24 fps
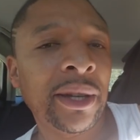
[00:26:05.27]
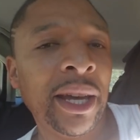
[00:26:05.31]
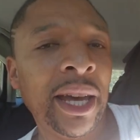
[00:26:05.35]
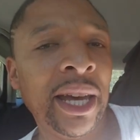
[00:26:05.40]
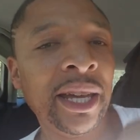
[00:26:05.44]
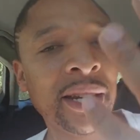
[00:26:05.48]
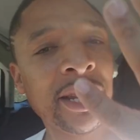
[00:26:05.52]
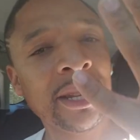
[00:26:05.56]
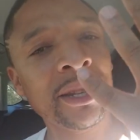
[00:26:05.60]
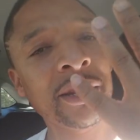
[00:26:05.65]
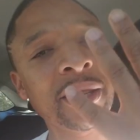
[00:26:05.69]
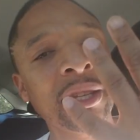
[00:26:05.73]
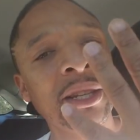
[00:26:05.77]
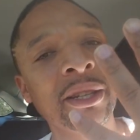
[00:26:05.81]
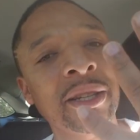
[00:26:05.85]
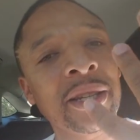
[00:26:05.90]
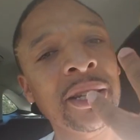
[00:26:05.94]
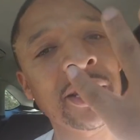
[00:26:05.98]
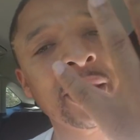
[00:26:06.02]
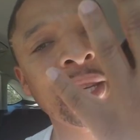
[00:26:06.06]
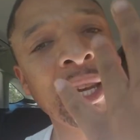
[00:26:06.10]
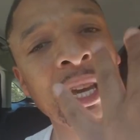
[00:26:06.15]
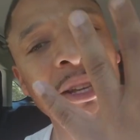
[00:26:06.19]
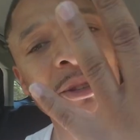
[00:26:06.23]
And then
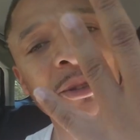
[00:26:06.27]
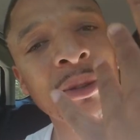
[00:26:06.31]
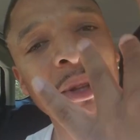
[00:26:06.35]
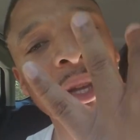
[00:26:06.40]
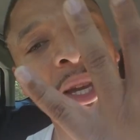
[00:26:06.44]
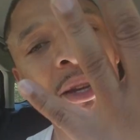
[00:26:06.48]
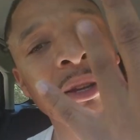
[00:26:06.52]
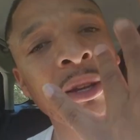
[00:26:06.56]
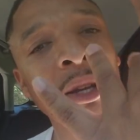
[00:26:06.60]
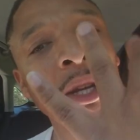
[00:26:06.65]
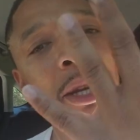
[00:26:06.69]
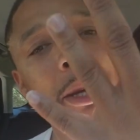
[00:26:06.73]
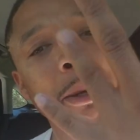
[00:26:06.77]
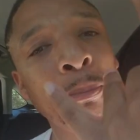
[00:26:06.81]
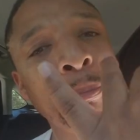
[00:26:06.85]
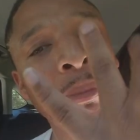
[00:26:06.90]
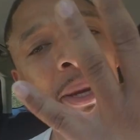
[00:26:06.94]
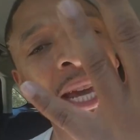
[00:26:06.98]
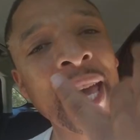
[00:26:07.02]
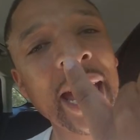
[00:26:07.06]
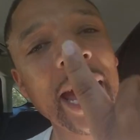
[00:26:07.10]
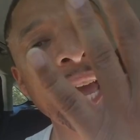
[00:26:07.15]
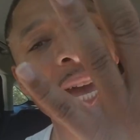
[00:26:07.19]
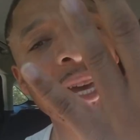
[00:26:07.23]
the next thing,
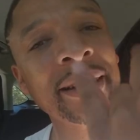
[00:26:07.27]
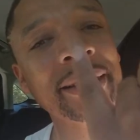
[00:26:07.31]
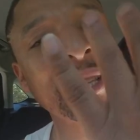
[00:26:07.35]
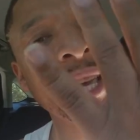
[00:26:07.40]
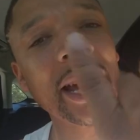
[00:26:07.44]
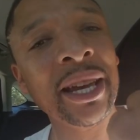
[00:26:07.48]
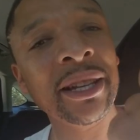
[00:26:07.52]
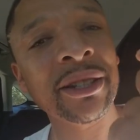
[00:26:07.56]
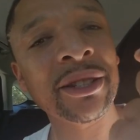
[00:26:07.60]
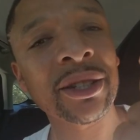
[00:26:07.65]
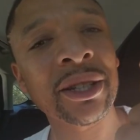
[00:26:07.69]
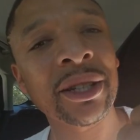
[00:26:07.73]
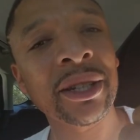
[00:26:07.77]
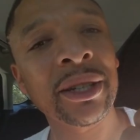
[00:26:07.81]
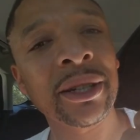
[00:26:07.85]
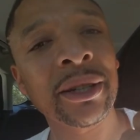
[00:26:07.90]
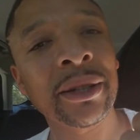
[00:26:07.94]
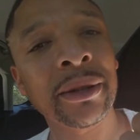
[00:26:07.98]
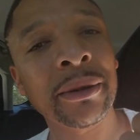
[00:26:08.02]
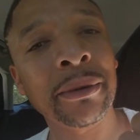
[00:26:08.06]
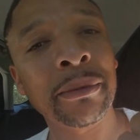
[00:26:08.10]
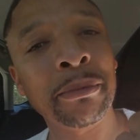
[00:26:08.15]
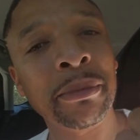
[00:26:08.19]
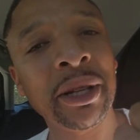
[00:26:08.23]
BASH,
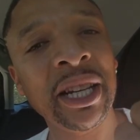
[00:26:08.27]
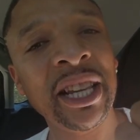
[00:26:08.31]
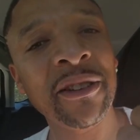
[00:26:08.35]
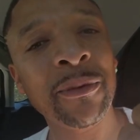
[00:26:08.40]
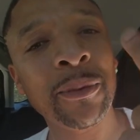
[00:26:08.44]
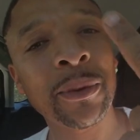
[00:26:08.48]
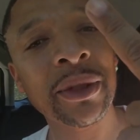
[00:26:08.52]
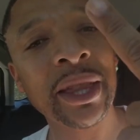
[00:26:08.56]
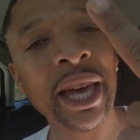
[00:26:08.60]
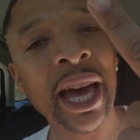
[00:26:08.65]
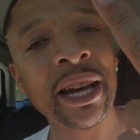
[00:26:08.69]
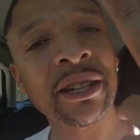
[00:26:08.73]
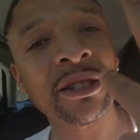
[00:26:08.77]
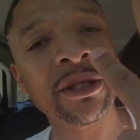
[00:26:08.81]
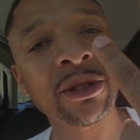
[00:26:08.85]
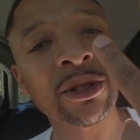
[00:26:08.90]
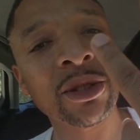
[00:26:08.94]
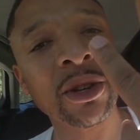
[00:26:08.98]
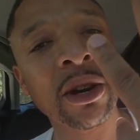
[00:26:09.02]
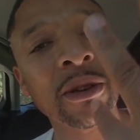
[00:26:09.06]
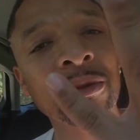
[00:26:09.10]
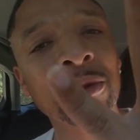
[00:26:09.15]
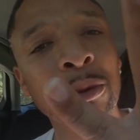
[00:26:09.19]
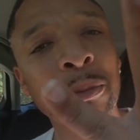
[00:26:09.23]
belief with action
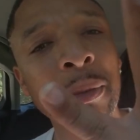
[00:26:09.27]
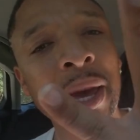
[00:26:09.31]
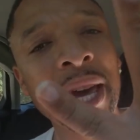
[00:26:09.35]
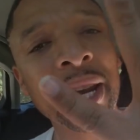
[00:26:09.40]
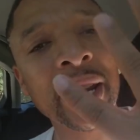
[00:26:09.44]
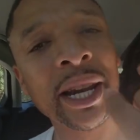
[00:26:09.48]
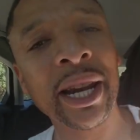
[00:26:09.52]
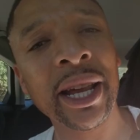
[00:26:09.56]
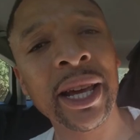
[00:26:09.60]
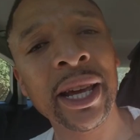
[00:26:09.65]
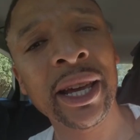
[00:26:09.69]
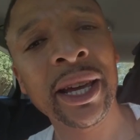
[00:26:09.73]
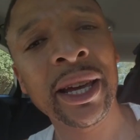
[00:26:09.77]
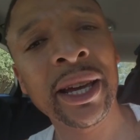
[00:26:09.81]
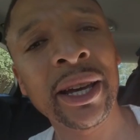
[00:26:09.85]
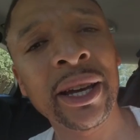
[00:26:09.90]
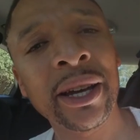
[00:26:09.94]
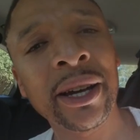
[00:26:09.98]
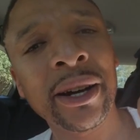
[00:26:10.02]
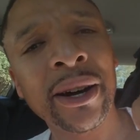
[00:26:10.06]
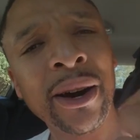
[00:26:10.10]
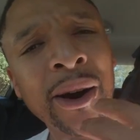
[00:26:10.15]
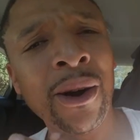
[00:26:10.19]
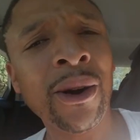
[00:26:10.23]
serves humanity.
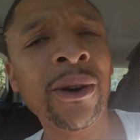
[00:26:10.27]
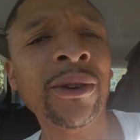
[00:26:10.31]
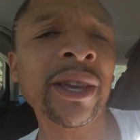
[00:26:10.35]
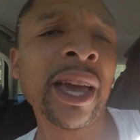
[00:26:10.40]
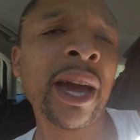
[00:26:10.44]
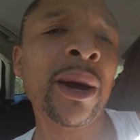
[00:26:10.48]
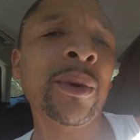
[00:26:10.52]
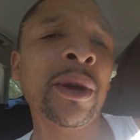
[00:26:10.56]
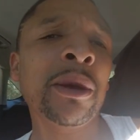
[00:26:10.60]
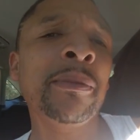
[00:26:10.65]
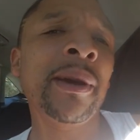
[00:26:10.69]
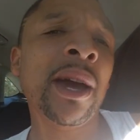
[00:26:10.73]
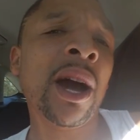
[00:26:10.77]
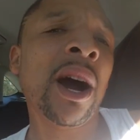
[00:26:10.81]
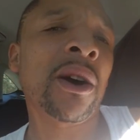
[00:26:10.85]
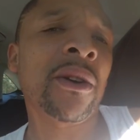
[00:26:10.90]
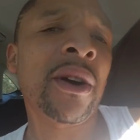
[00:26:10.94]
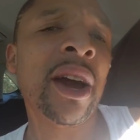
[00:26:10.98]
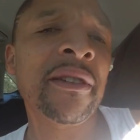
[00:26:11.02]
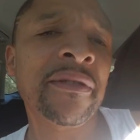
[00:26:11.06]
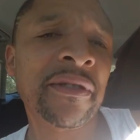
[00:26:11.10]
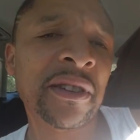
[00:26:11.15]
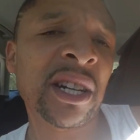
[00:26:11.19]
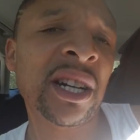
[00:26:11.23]
Oh yeah, we be all
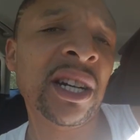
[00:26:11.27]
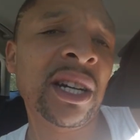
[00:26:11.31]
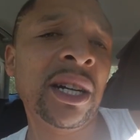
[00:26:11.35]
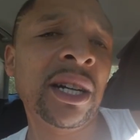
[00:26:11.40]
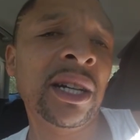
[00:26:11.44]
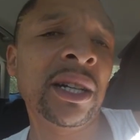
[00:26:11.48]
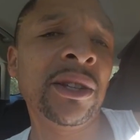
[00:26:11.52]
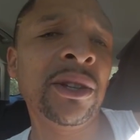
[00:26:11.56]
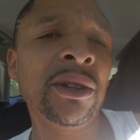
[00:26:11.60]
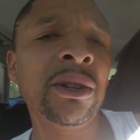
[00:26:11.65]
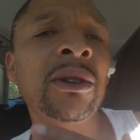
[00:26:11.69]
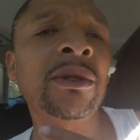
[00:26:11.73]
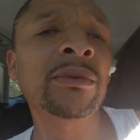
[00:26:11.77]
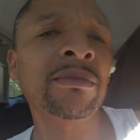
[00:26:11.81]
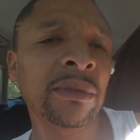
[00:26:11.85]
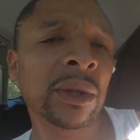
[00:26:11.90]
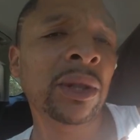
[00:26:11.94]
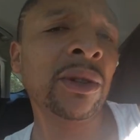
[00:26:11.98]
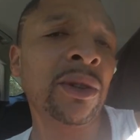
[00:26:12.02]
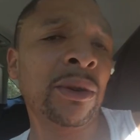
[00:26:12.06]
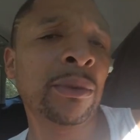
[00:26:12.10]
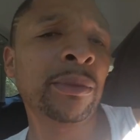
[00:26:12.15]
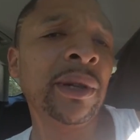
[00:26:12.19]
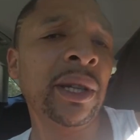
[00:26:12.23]
right for good. You
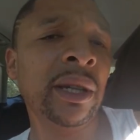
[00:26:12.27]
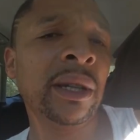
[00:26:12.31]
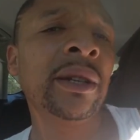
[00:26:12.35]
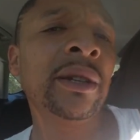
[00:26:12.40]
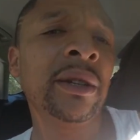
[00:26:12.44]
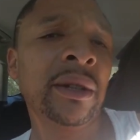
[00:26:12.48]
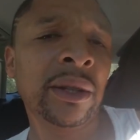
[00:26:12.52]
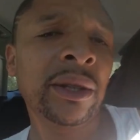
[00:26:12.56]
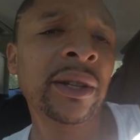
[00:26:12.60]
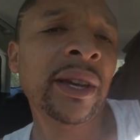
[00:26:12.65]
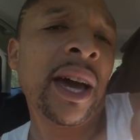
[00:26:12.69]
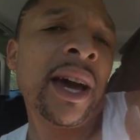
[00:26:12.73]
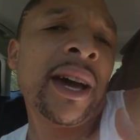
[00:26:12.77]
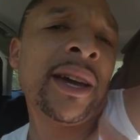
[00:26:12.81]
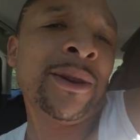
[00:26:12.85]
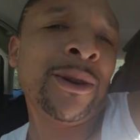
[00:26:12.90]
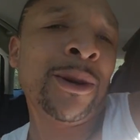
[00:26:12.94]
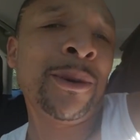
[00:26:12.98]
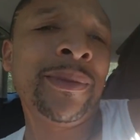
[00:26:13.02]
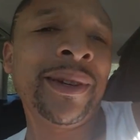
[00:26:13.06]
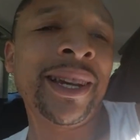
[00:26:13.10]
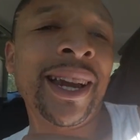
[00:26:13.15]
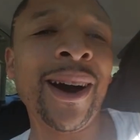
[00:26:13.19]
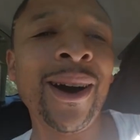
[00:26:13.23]
gonna
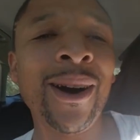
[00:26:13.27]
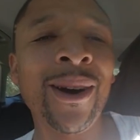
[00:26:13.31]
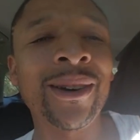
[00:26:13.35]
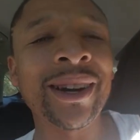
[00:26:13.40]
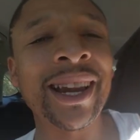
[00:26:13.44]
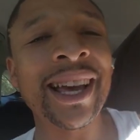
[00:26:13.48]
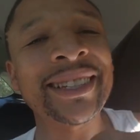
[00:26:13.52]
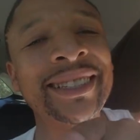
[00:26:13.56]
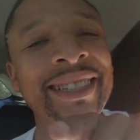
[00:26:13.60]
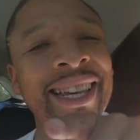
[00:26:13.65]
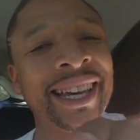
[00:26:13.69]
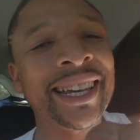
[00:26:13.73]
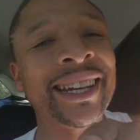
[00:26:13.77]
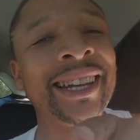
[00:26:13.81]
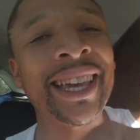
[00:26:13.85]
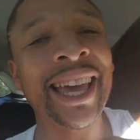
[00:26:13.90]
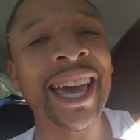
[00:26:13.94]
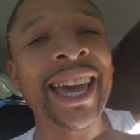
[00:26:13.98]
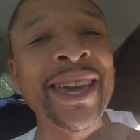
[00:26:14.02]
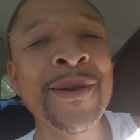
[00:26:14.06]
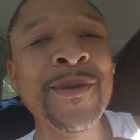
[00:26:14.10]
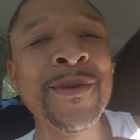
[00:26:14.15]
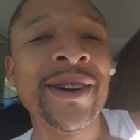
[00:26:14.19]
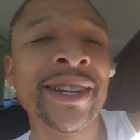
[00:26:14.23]
be like, oh, that's that.
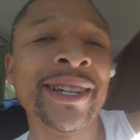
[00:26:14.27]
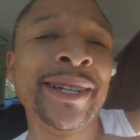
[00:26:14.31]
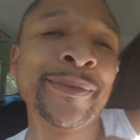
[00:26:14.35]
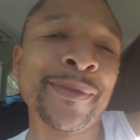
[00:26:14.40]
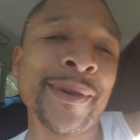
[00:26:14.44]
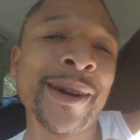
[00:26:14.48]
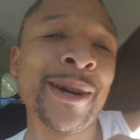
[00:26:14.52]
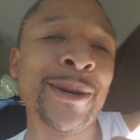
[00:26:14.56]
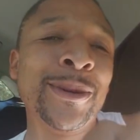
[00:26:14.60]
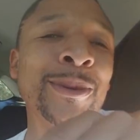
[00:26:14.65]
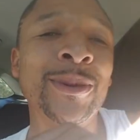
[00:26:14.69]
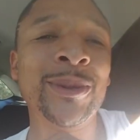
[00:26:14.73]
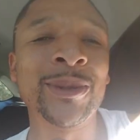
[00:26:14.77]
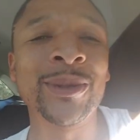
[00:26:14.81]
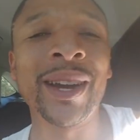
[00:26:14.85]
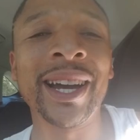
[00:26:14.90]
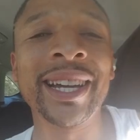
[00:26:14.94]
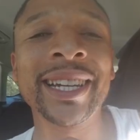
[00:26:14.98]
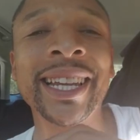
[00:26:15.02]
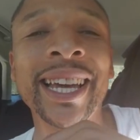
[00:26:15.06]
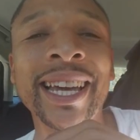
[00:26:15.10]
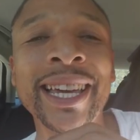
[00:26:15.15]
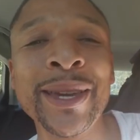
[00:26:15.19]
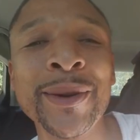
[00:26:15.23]
Yeah, you one of them good ones
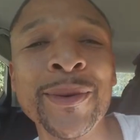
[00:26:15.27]
right there.